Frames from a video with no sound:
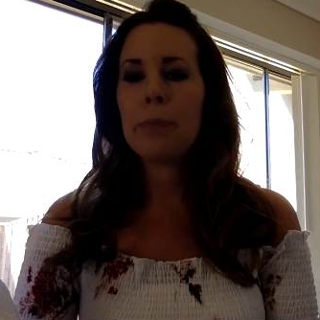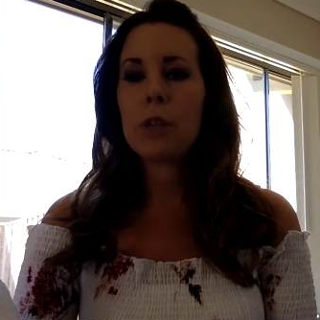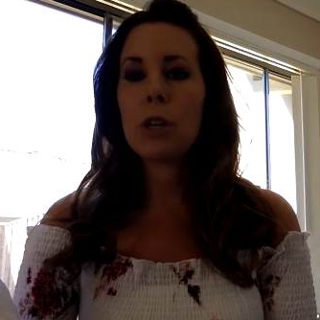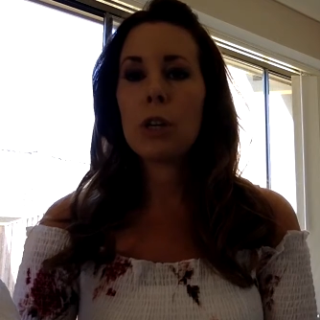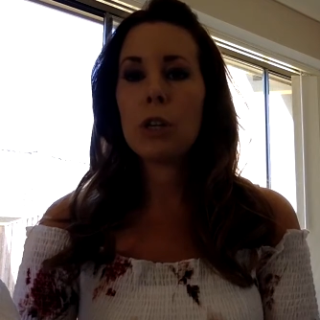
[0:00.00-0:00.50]

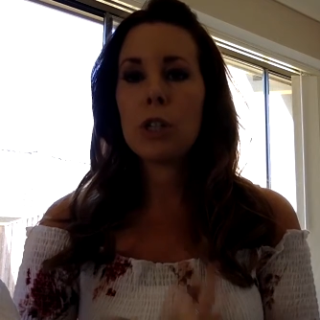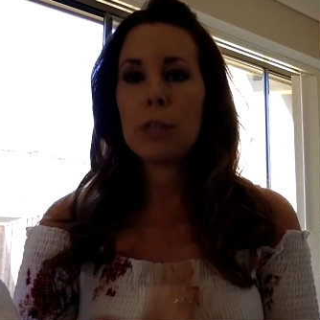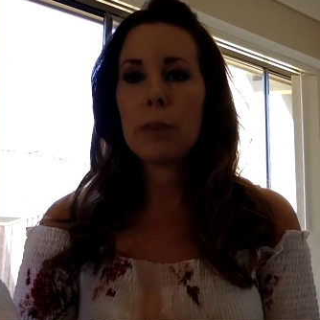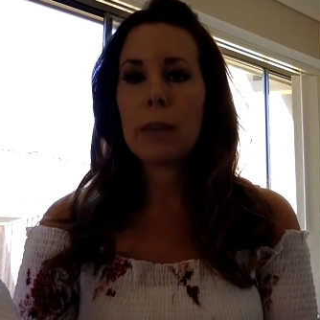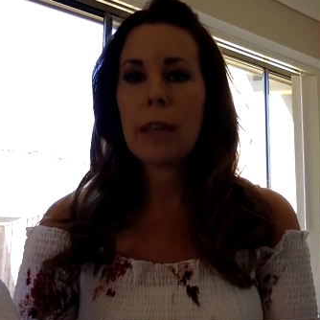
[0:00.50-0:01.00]
So you
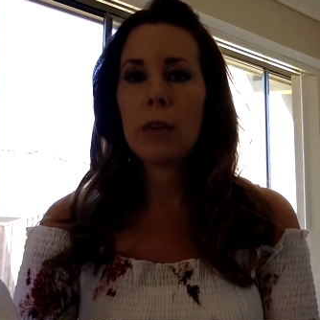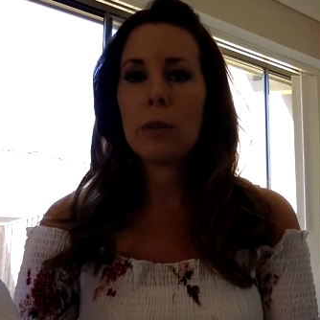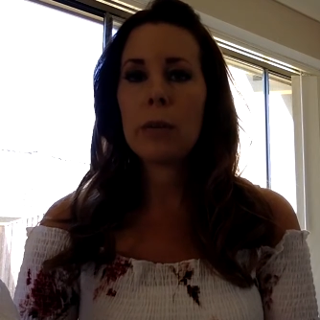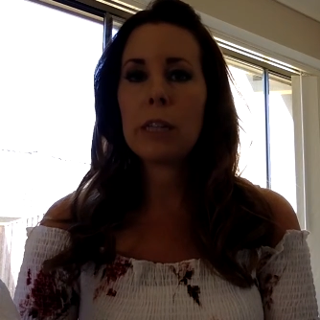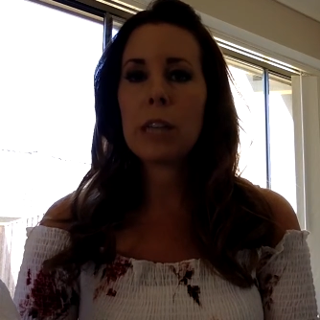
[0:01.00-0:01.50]
just make that
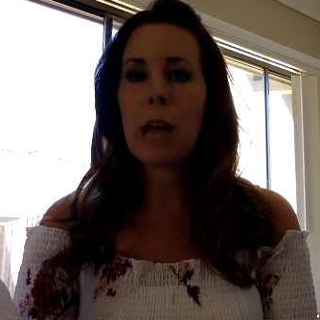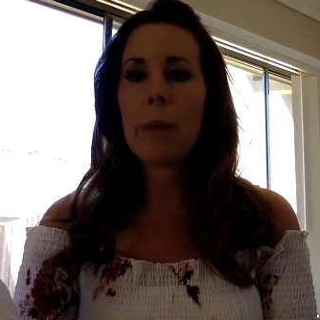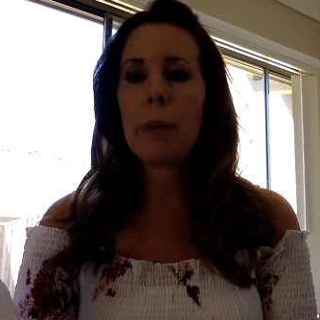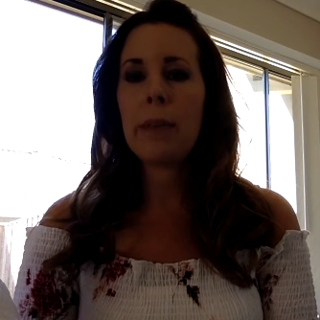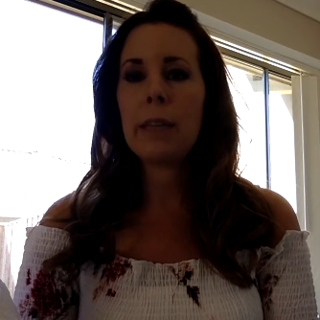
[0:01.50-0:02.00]
little mixture up
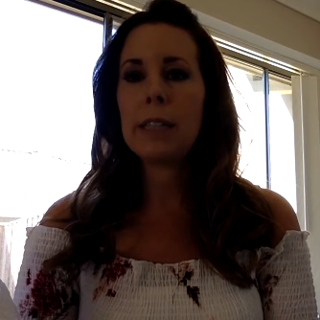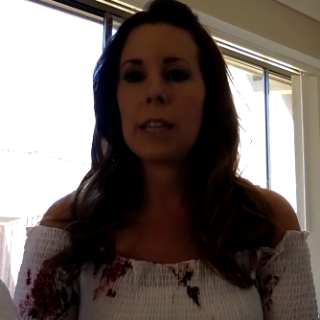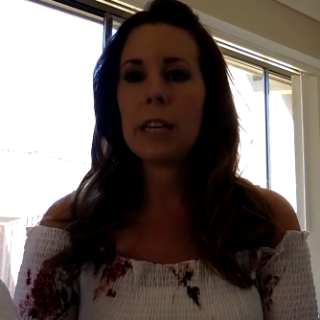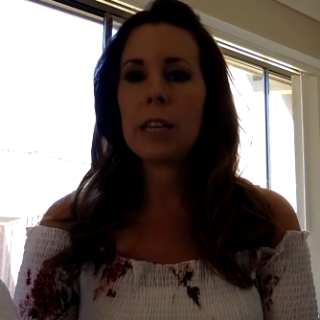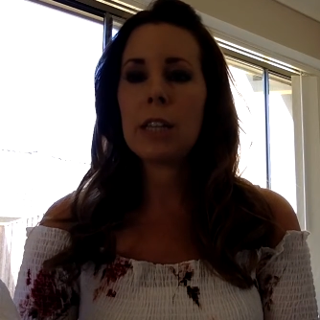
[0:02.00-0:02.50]
and then
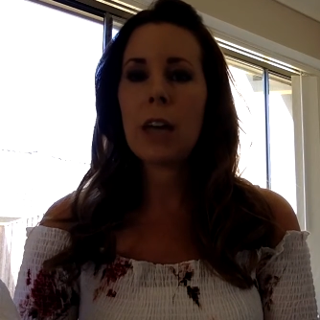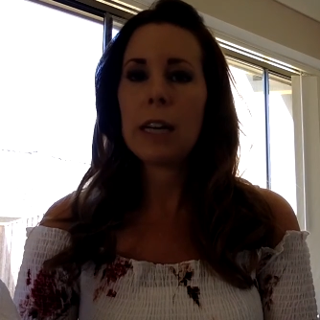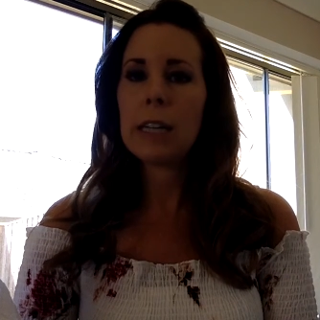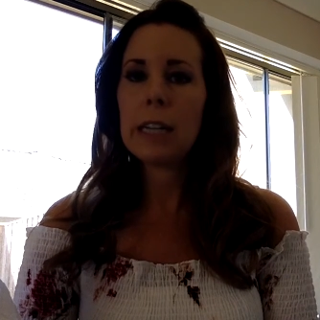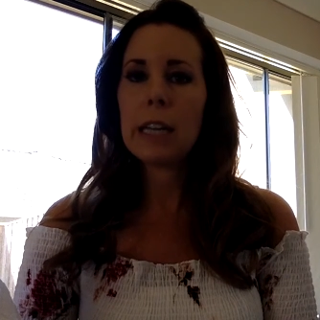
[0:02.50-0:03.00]
set it aside in your